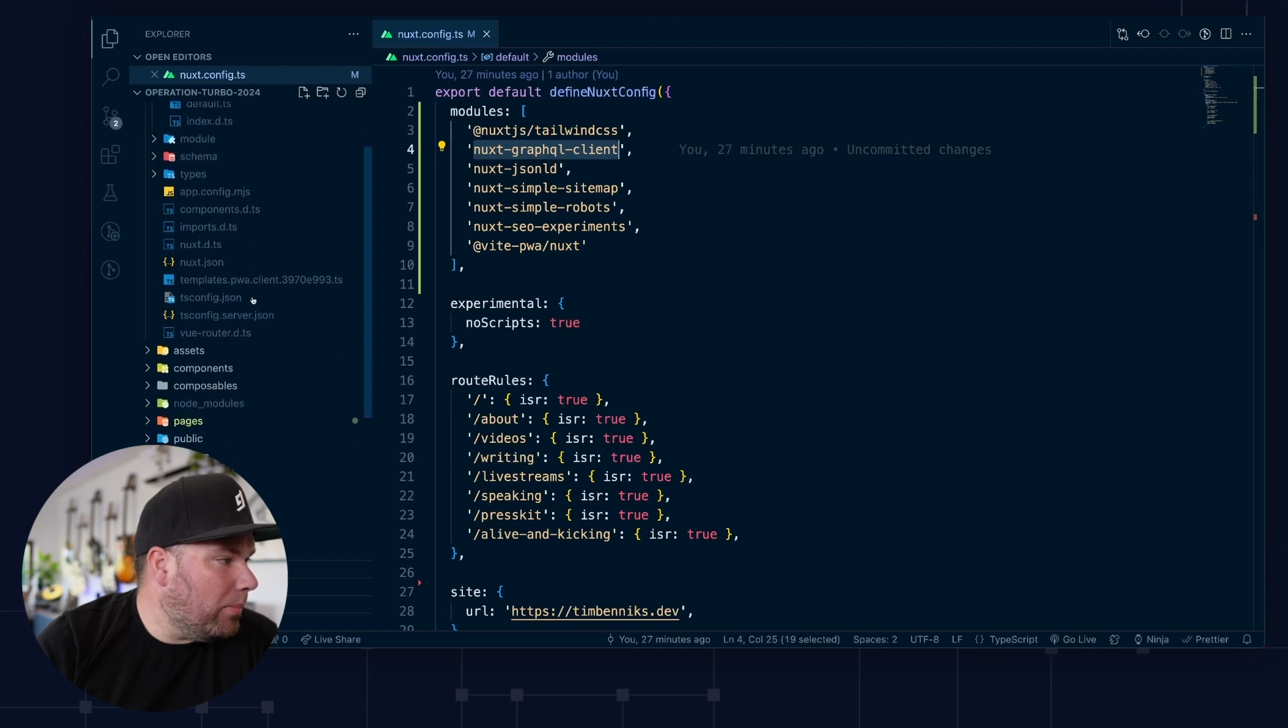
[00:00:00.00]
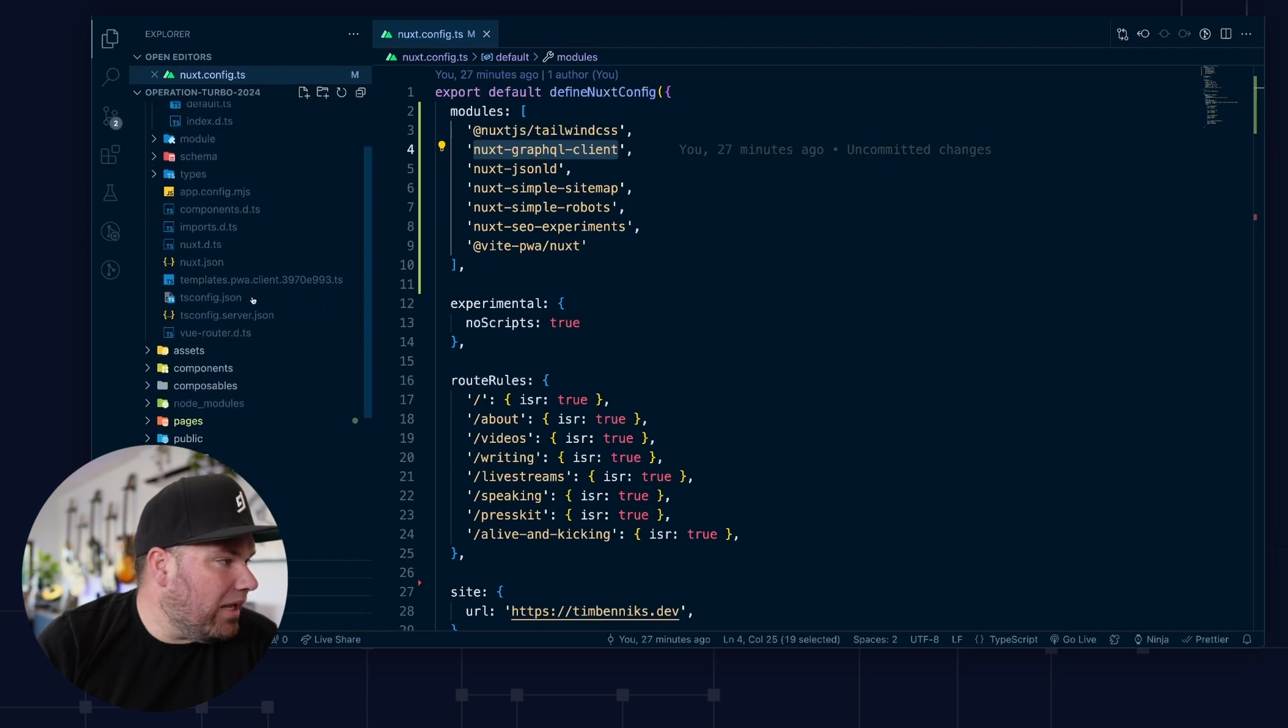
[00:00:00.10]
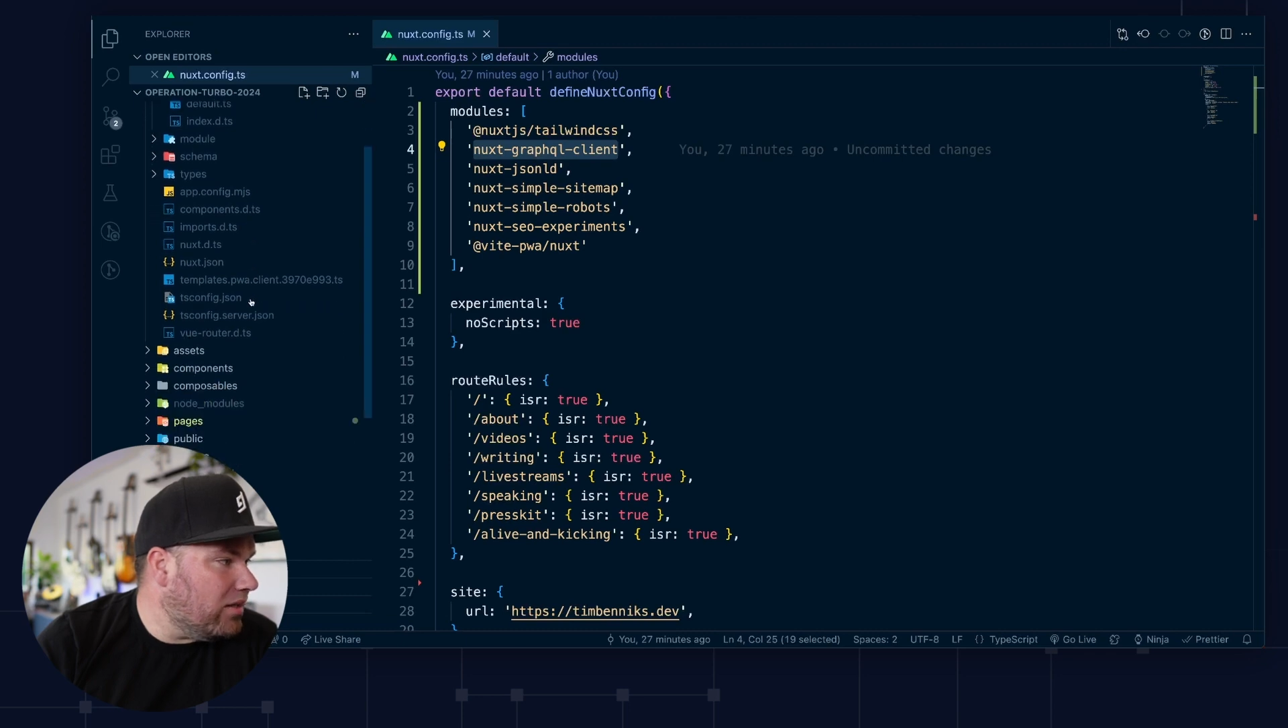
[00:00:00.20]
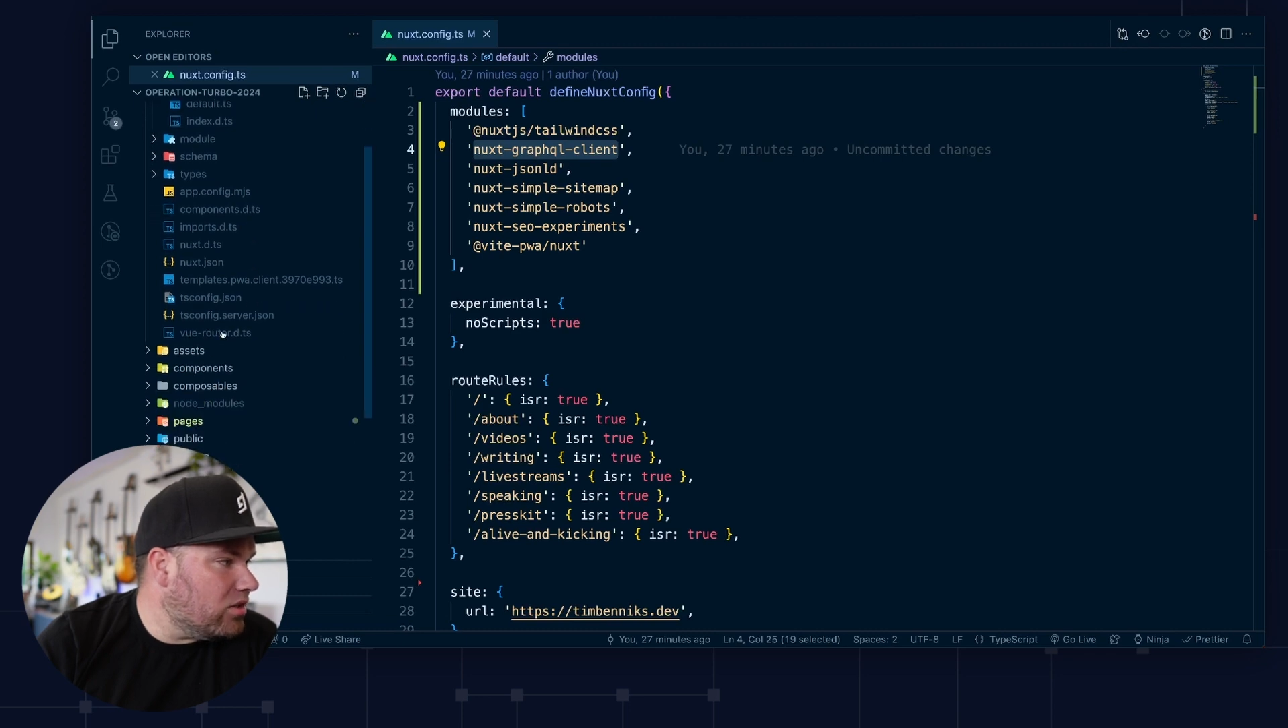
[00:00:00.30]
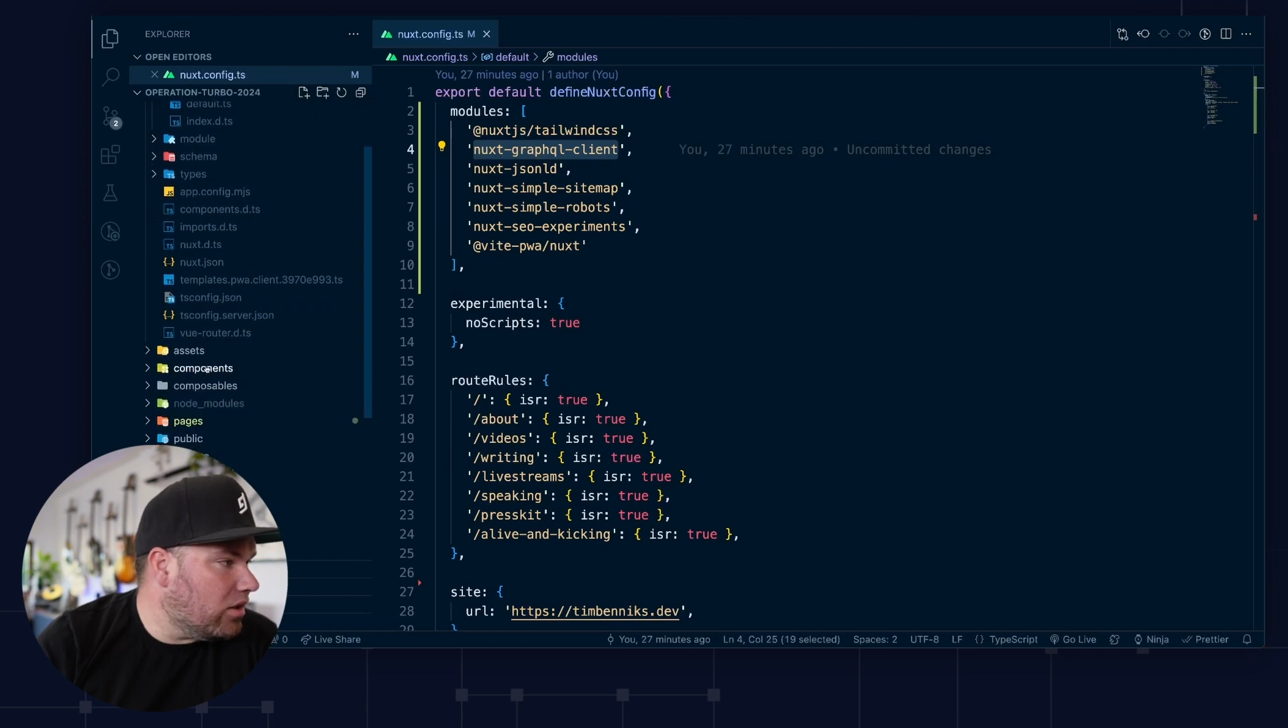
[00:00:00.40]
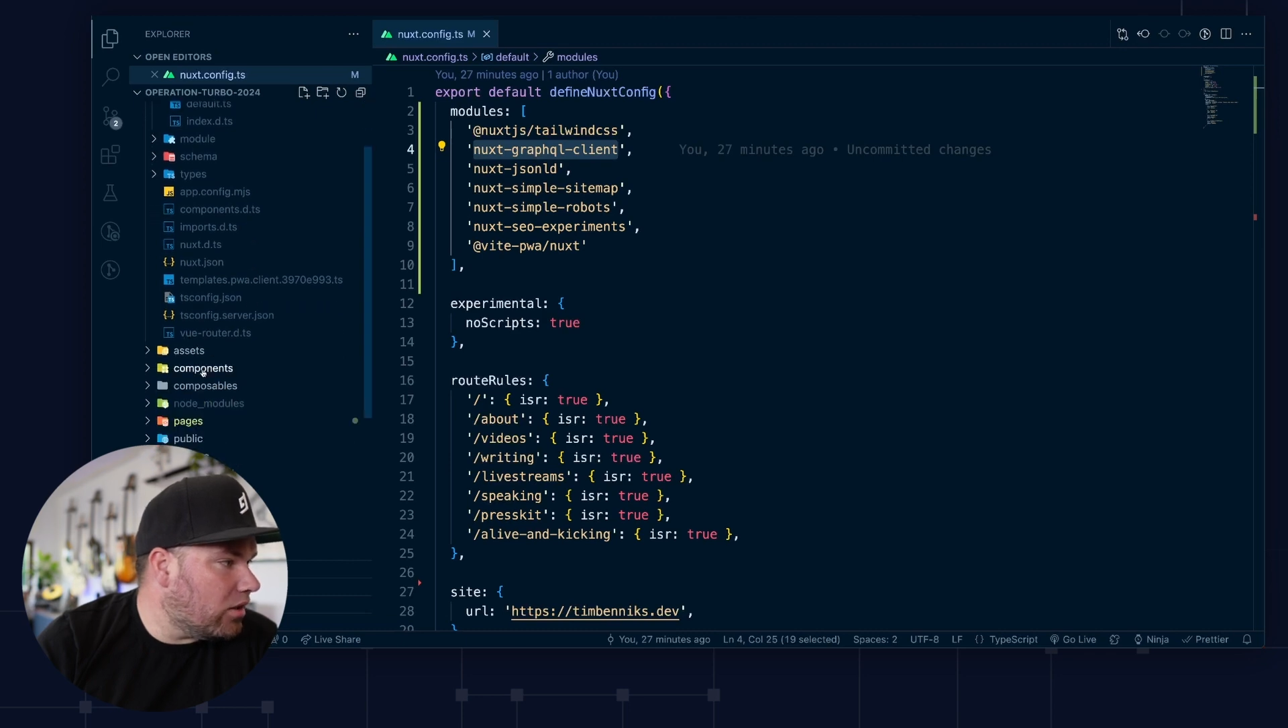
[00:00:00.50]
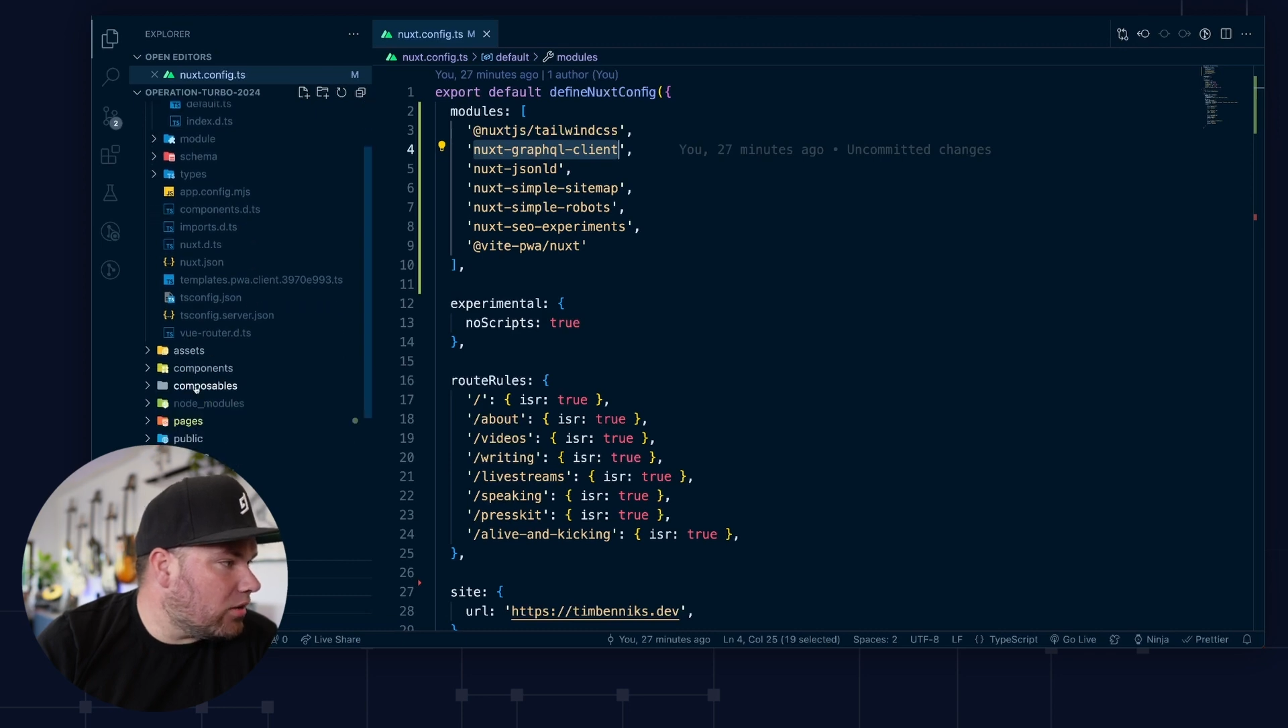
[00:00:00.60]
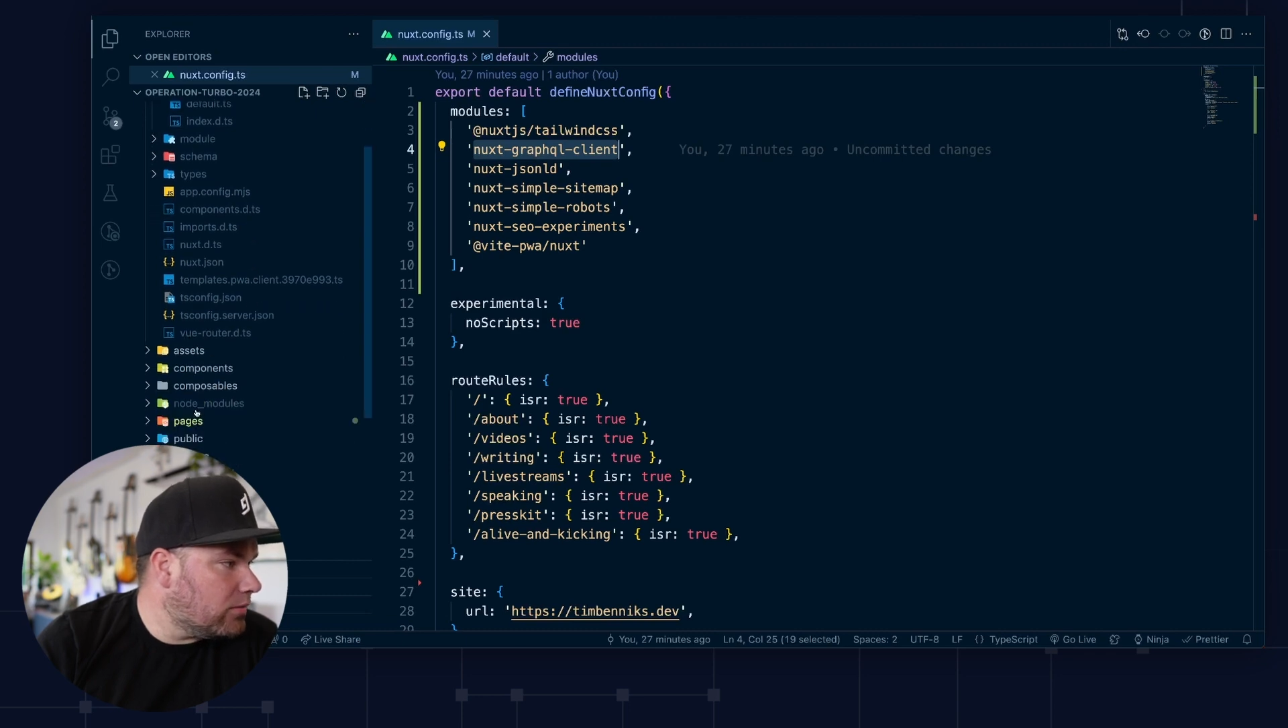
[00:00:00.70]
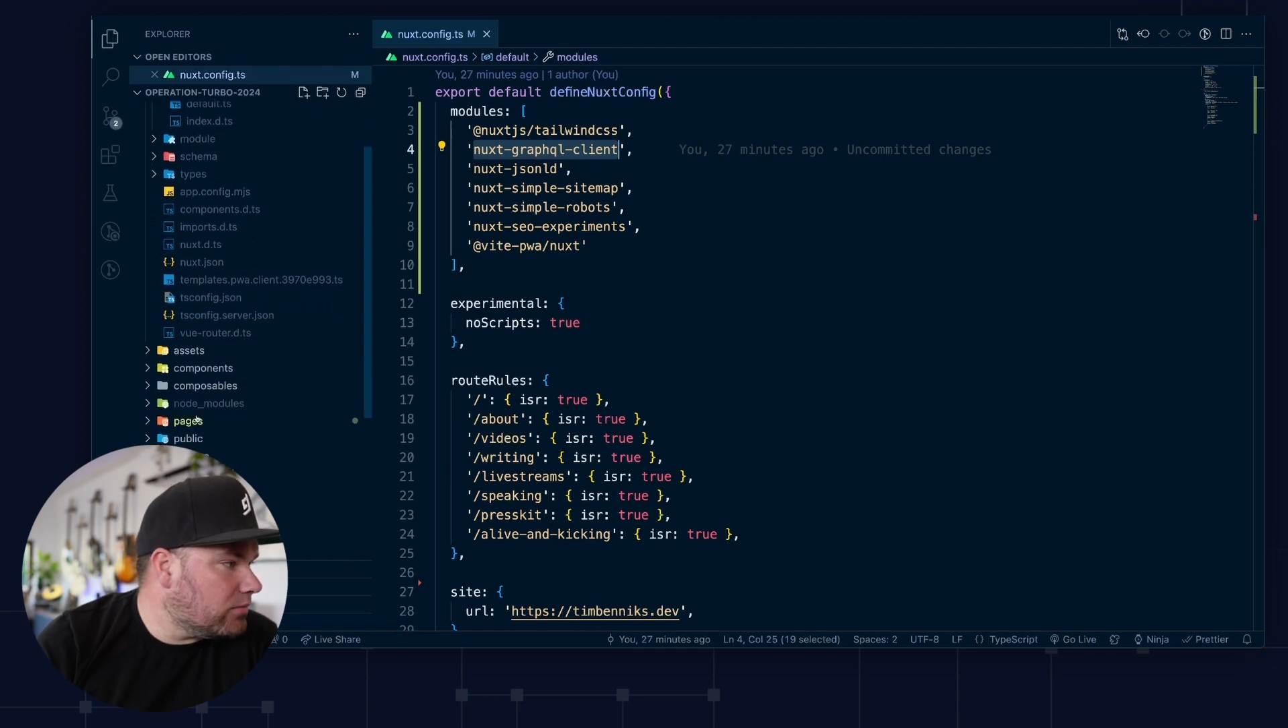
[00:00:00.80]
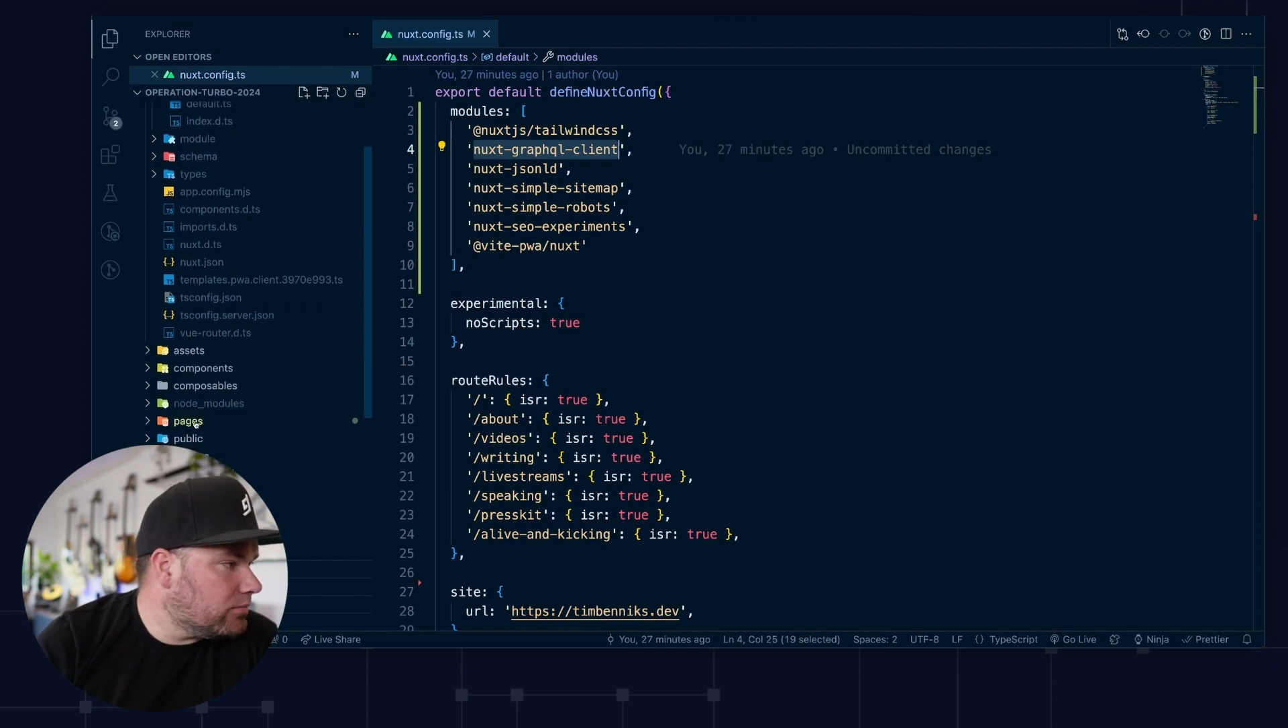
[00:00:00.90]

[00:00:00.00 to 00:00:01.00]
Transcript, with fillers: page here.